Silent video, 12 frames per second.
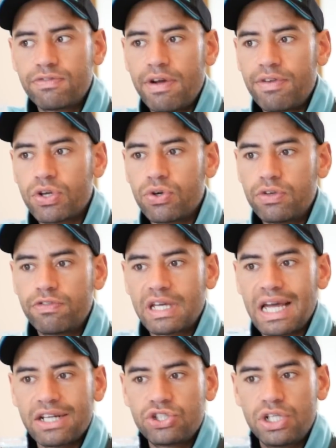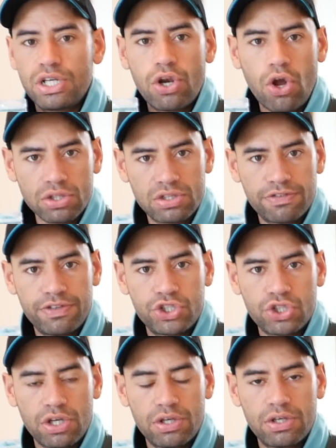very good for catching lots of
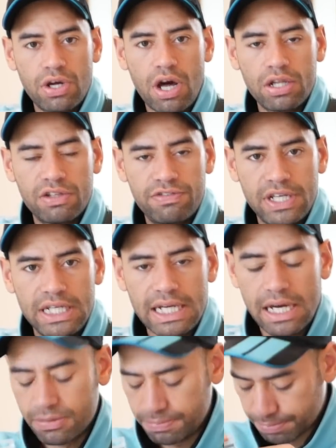fish on the feeder.